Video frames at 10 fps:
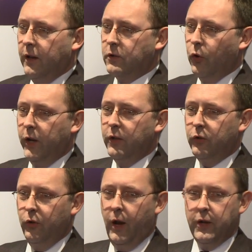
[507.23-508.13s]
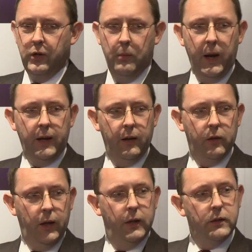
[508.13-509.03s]
has gone into actually making
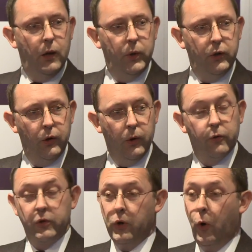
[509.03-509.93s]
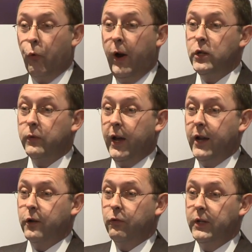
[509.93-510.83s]
things that we do across a whole range of
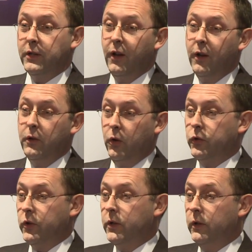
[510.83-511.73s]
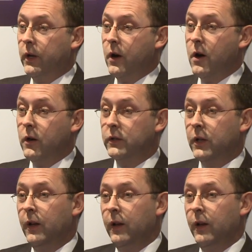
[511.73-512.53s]
categories, not just into cars.